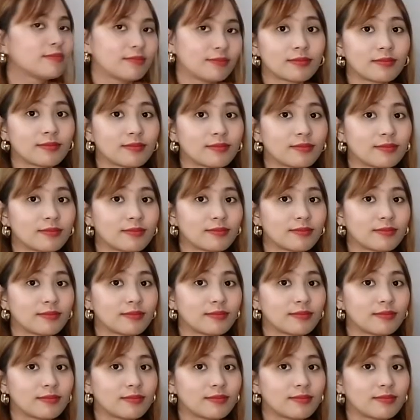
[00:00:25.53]

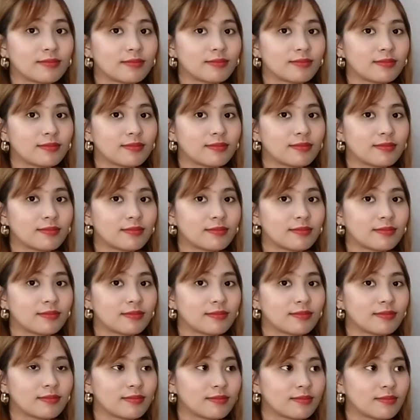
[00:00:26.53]

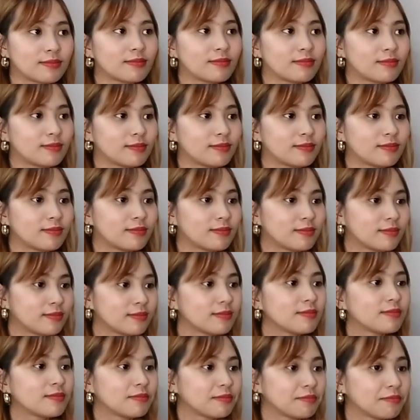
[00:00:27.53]

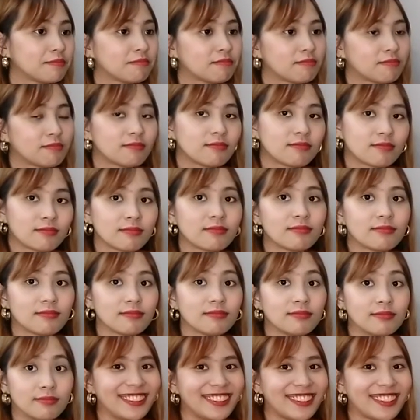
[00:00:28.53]

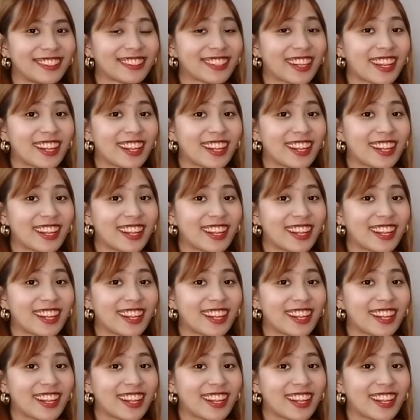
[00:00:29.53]
(silent)